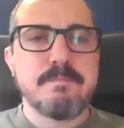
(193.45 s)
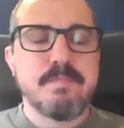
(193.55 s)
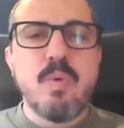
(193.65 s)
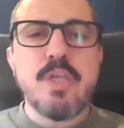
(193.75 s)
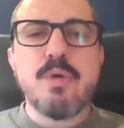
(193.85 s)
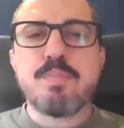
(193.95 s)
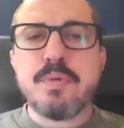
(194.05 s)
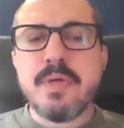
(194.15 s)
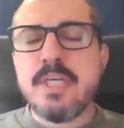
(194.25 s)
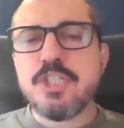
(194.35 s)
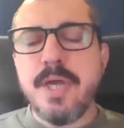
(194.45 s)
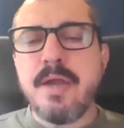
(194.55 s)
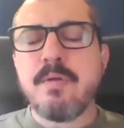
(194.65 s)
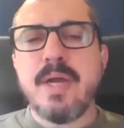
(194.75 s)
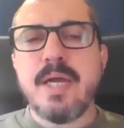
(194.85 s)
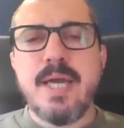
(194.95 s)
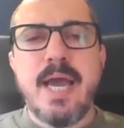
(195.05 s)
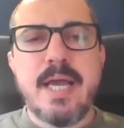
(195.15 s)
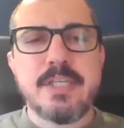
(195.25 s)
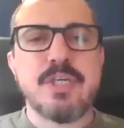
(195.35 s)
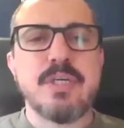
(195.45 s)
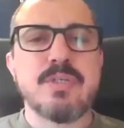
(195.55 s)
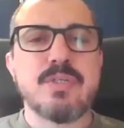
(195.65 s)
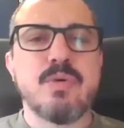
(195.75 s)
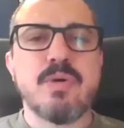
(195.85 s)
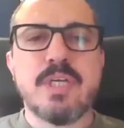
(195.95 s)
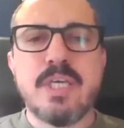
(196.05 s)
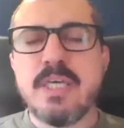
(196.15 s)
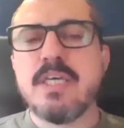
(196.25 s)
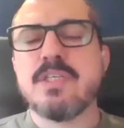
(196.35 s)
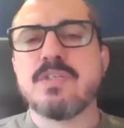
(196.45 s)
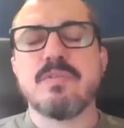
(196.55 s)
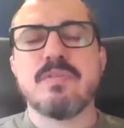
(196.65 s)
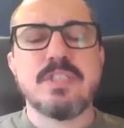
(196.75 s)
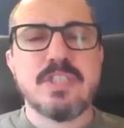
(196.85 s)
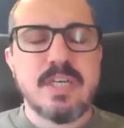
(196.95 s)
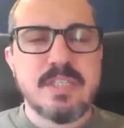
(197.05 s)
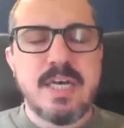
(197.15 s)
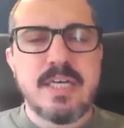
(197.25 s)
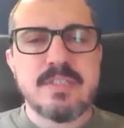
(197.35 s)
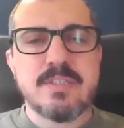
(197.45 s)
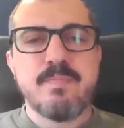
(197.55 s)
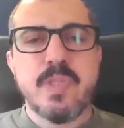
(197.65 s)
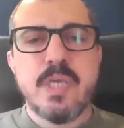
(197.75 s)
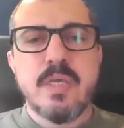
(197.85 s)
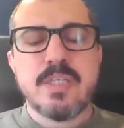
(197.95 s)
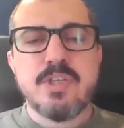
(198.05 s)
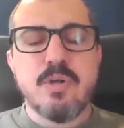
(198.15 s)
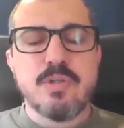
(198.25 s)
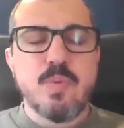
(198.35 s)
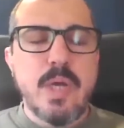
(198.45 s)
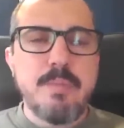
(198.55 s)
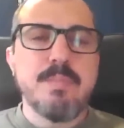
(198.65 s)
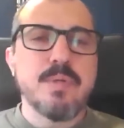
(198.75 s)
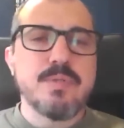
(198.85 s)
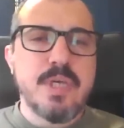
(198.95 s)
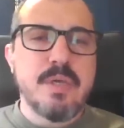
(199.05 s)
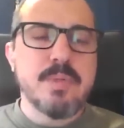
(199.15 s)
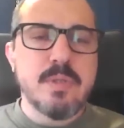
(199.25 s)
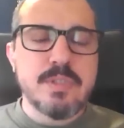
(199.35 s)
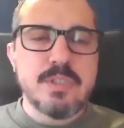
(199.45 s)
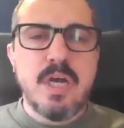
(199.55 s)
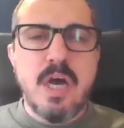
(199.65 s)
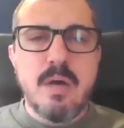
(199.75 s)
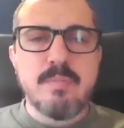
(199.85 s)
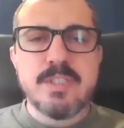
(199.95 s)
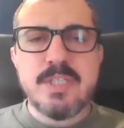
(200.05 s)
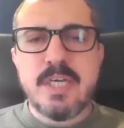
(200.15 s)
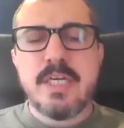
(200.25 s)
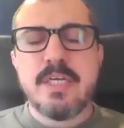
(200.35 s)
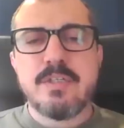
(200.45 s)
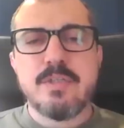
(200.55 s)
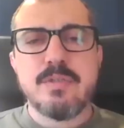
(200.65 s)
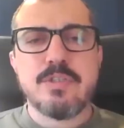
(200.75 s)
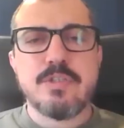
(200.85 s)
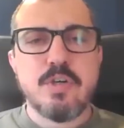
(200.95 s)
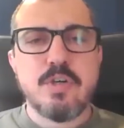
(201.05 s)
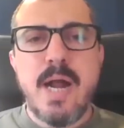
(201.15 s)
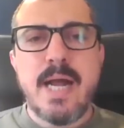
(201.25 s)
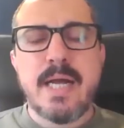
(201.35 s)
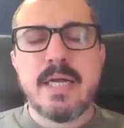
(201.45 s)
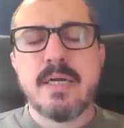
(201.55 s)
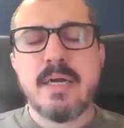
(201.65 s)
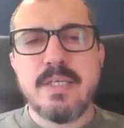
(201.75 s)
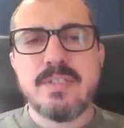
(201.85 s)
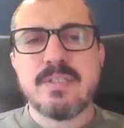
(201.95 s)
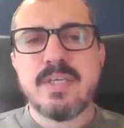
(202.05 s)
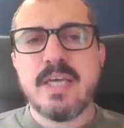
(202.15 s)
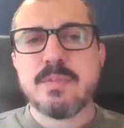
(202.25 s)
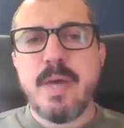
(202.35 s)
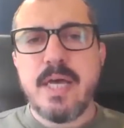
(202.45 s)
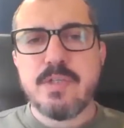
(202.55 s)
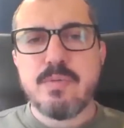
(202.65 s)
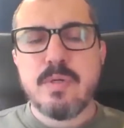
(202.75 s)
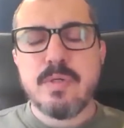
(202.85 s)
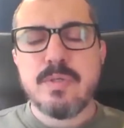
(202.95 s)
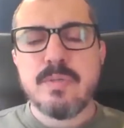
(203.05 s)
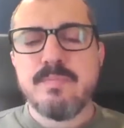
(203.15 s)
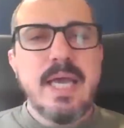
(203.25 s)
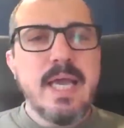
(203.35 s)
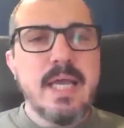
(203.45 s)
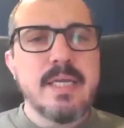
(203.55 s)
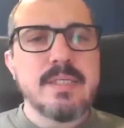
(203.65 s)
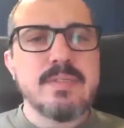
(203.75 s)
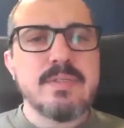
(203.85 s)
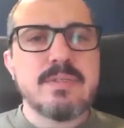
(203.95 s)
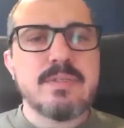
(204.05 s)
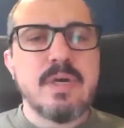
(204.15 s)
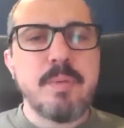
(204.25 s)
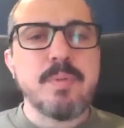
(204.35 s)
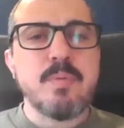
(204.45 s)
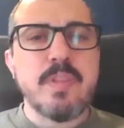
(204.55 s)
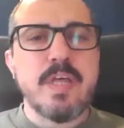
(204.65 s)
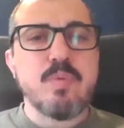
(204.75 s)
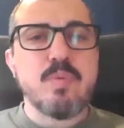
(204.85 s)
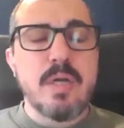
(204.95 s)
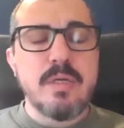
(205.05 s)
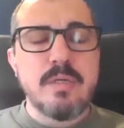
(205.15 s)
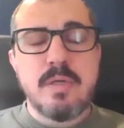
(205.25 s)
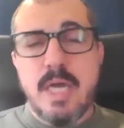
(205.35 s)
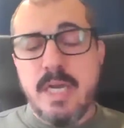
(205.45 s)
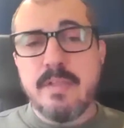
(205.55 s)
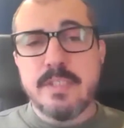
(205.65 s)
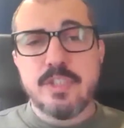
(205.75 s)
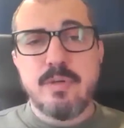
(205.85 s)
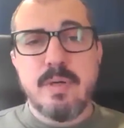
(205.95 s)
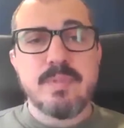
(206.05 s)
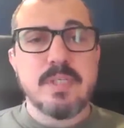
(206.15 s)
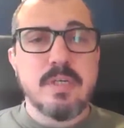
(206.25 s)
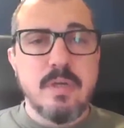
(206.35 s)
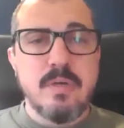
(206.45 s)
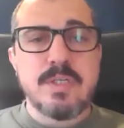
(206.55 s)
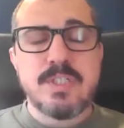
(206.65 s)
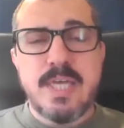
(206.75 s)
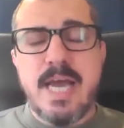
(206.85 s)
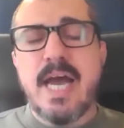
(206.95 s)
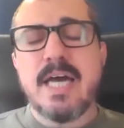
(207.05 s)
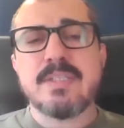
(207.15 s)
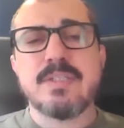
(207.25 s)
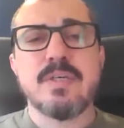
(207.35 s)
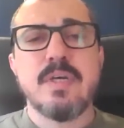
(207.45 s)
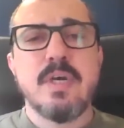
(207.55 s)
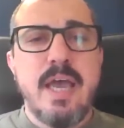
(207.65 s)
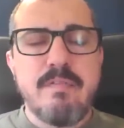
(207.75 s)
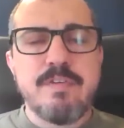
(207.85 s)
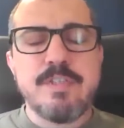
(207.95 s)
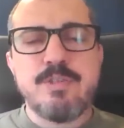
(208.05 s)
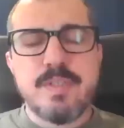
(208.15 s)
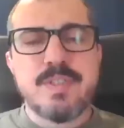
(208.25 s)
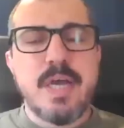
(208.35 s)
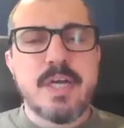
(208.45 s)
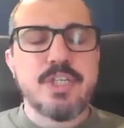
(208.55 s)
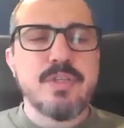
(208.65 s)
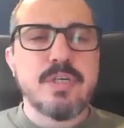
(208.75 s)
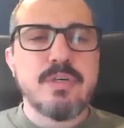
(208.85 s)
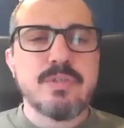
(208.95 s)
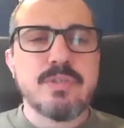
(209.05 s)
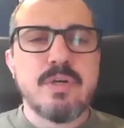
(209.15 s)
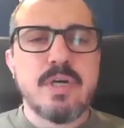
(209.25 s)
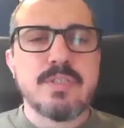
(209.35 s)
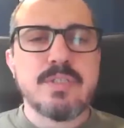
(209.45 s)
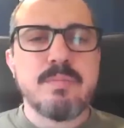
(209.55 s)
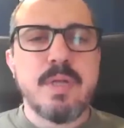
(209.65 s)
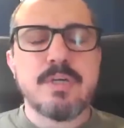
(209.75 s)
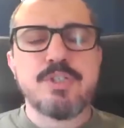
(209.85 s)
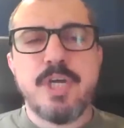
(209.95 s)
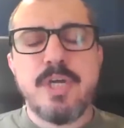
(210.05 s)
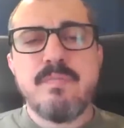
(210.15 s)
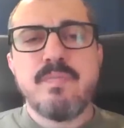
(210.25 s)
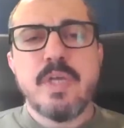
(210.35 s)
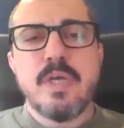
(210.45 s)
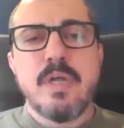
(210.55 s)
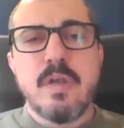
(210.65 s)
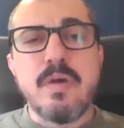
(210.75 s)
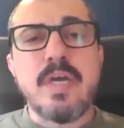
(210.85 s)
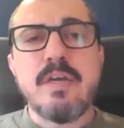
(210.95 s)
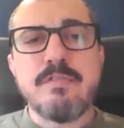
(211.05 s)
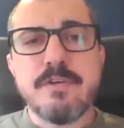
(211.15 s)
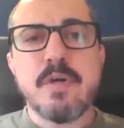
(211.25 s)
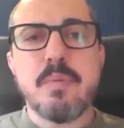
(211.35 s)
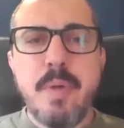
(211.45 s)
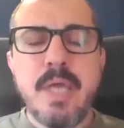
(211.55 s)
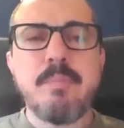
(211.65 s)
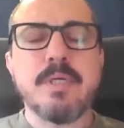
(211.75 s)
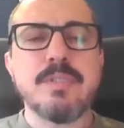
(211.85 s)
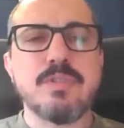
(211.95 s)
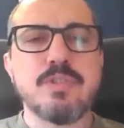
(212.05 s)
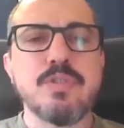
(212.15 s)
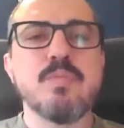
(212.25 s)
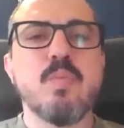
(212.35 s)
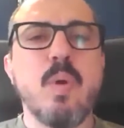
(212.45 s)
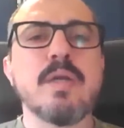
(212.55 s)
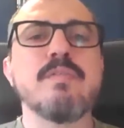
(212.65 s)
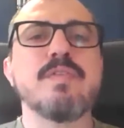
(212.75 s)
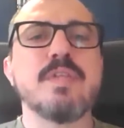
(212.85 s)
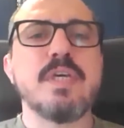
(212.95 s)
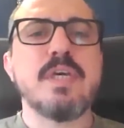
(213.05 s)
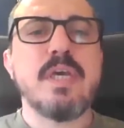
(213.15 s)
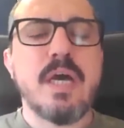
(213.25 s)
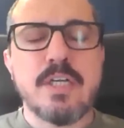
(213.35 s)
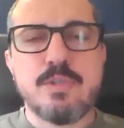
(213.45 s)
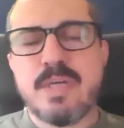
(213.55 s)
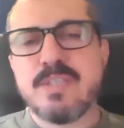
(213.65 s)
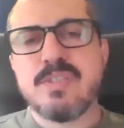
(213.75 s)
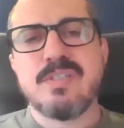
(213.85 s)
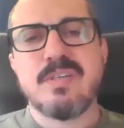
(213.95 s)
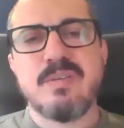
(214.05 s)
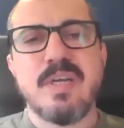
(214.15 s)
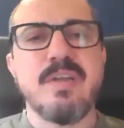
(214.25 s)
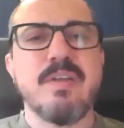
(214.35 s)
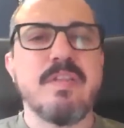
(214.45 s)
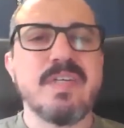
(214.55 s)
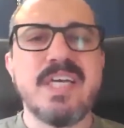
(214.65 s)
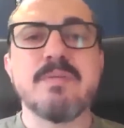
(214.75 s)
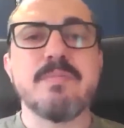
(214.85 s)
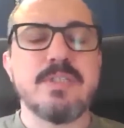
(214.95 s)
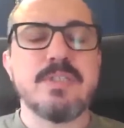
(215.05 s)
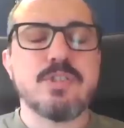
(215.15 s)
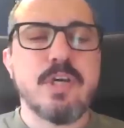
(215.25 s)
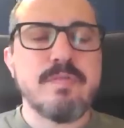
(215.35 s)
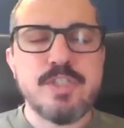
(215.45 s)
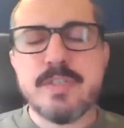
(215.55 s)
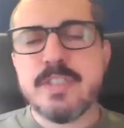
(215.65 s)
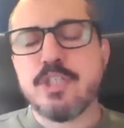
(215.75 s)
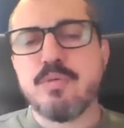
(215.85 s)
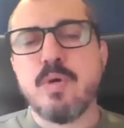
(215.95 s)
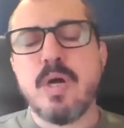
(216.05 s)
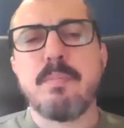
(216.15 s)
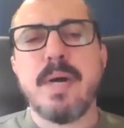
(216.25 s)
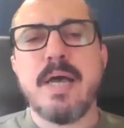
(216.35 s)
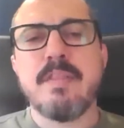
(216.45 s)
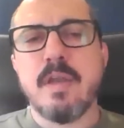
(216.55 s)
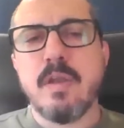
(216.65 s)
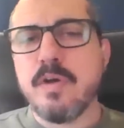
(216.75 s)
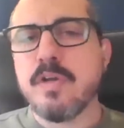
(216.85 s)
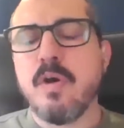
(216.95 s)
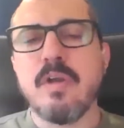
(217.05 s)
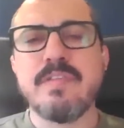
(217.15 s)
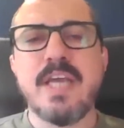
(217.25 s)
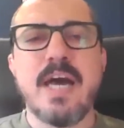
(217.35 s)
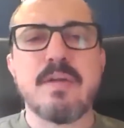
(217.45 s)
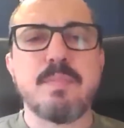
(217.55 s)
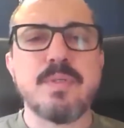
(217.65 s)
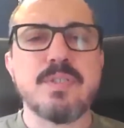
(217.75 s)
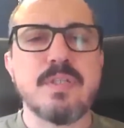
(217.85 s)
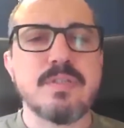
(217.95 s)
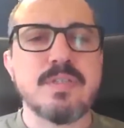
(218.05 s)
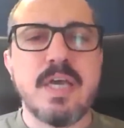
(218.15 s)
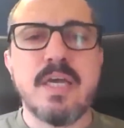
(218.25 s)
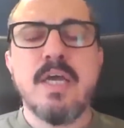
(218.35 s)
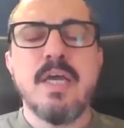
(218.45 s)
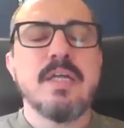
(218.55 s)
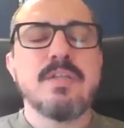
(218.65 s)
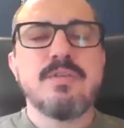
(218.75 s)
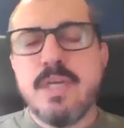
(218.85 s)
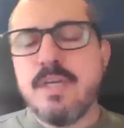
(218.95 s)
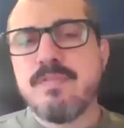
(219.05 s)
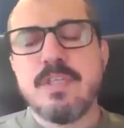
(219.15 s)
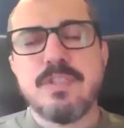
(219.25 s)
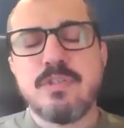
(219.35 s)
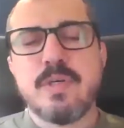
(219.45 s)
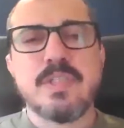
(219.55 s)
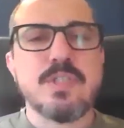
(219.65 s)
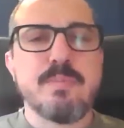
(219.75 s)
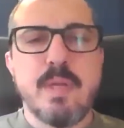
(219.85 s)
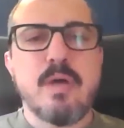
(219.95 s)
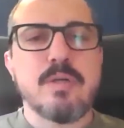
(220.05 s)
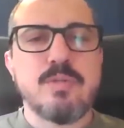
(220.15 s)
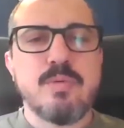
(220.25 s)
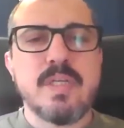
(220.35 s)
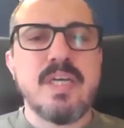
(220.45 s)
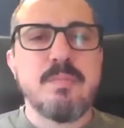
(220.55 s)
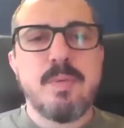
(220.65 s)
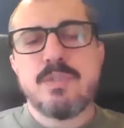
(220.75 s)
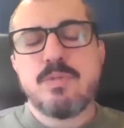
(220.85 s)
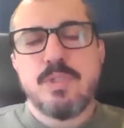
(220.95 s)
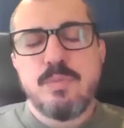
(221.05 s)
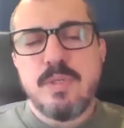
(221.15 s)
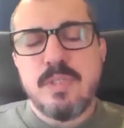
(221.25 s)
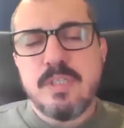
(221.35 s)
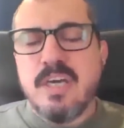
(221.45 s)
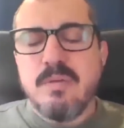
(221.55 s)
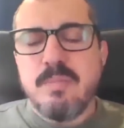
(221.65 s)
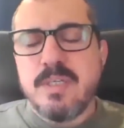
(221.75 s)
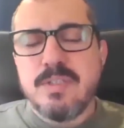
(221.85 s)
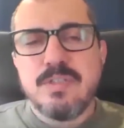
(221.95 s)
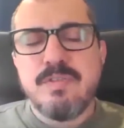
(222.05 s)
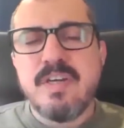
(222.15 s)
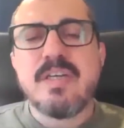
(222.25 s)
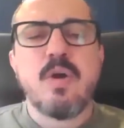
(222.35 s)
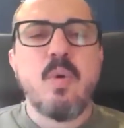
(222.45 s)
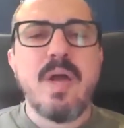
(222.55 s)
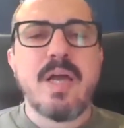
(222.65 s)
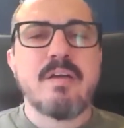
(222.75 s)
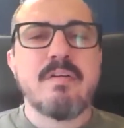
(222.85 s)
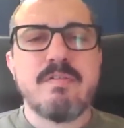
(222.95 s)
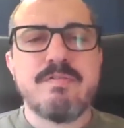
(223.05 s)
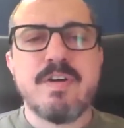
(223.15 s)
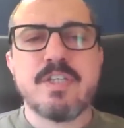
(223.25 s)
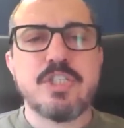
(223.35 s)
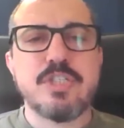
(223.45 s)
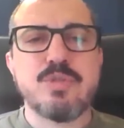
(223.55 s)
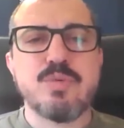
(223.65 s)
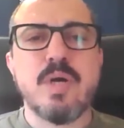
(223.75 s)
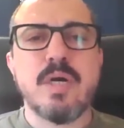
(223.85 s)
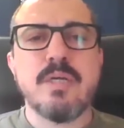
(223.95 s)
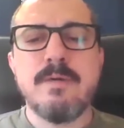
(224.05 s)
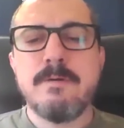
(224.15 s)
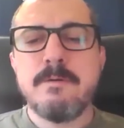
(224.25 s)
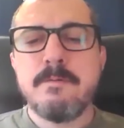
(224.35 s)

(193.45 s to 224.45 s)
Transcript: When you pre-generate hashes or keys or things like that, that's called a rainbow table. It's a common technique used to crack easy to guess passwords. And people will then run another script that looks at every transaction that goes across the blockchain, looking for a payment to one of the addresses that are in their database. So every transaction will come by, they'll look at all of the outputs and they'll say, do any of these addresses belong to our database, which with a database is very quick function to run.